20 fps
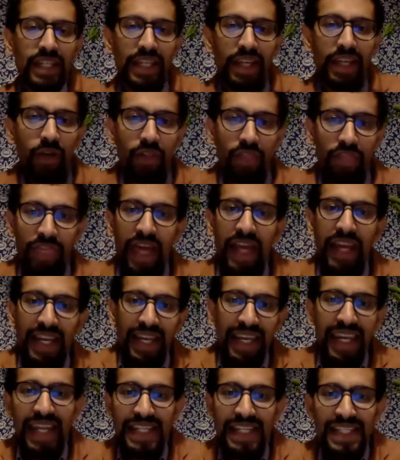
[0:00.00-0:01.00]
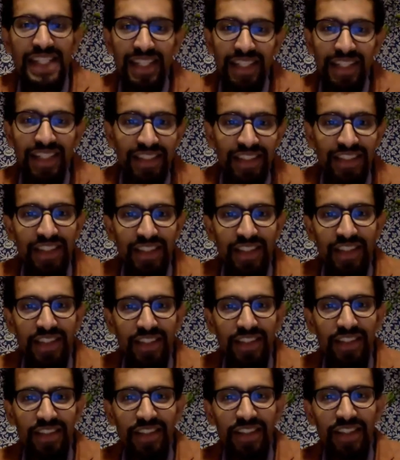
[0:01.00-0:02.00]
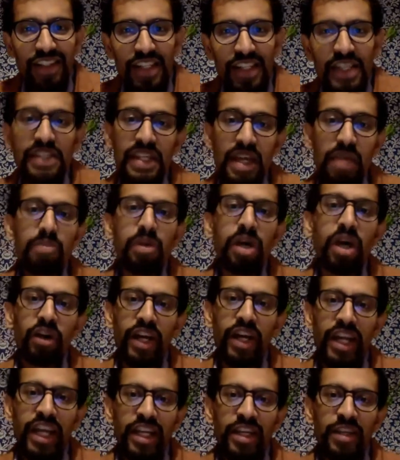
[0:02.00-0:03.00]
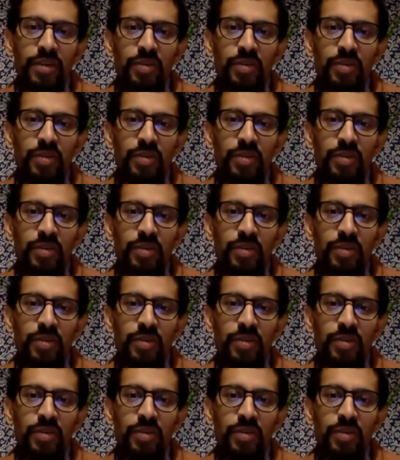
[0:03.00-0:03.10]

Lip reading: Now, that letter is mRNA,